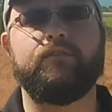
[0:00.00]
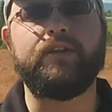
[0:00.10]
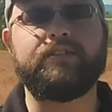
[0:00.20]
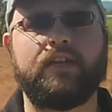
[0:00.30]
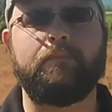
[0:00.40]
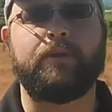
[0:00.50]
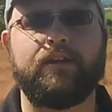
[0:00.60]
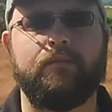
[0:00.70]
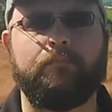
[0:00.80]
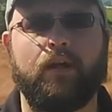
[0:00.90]
reason I bring
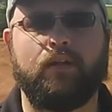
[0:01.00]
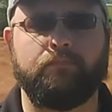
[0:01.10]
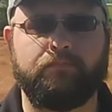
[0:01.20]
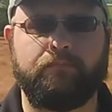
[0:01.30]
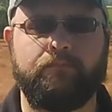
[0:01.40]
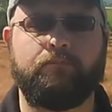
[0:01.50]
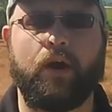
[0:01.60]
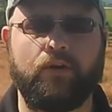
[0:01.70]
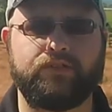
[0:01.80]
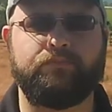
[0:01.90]
up Ball,
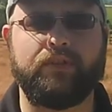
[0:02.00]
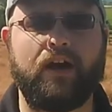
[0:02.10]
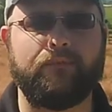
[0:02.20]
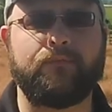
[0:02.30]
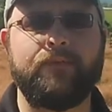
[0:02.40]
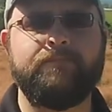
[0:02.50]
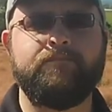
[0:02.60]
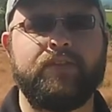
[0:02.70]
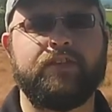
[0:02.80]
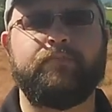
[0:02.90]
Ball's Bluff
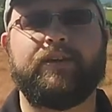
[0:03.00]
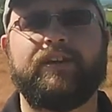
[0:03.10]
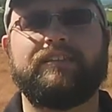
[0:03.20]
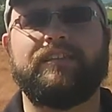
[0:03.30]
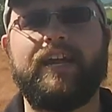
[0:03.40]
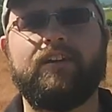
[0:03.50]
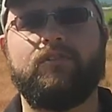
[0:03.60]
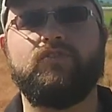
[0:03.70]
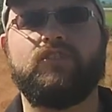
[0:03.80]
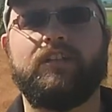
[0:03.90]
is because later
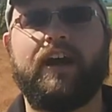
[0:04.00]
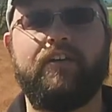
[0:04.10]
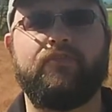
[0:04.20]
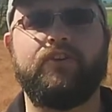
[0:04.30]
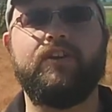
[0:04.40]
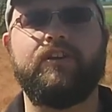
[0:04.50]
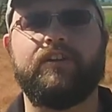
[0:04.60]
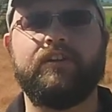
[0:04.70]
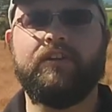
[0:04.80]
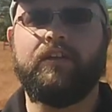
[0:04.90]
on July
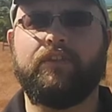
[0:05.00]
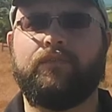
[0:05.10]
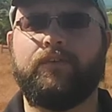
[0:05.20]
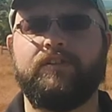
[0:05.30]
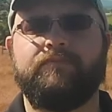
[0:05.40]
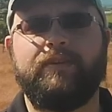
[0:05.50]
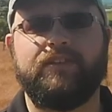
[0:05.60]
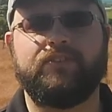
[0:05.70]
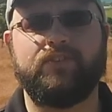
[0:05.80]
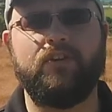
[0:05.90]
3rd, the 1st
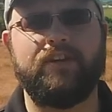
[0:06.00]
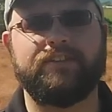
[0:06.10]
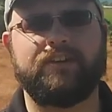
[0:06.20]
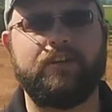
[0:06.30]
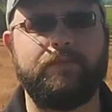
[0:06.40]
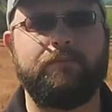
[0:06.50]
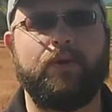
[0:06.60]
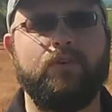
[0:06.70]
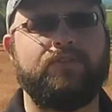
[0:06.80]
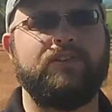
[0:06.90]
Minnesota is going to be
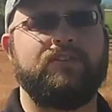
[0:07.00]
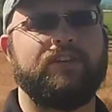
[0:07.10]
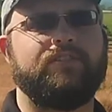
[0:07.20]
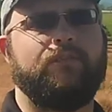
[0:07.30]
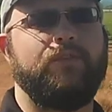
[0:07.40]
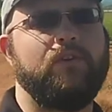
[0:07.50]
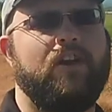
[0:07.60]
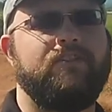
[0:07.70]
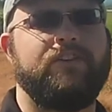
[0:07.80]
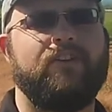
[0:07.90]
posted just a few
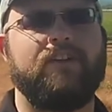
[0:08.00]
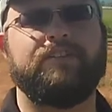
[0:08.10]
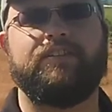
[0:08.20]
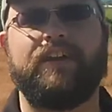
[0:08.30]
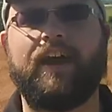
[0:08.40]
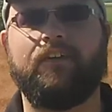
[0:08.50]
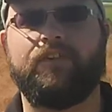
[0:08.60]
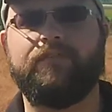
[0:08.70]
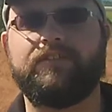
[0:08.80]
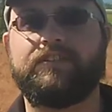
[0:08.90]
hundred yards south
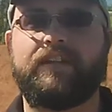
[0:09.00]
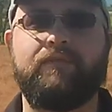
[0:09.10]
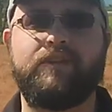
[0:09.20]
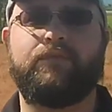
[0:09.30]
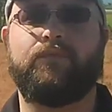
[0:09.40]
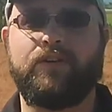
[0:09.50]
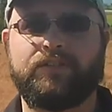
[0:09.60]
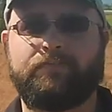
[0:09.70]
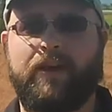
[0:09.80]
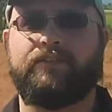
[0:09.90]
of the
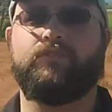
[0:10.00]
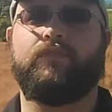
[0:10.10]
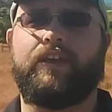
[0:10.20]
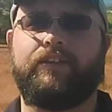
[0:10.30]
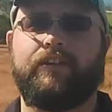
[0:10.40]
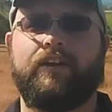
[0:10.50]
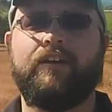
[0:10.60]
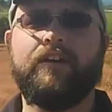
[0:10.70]
71st Pennsylvania,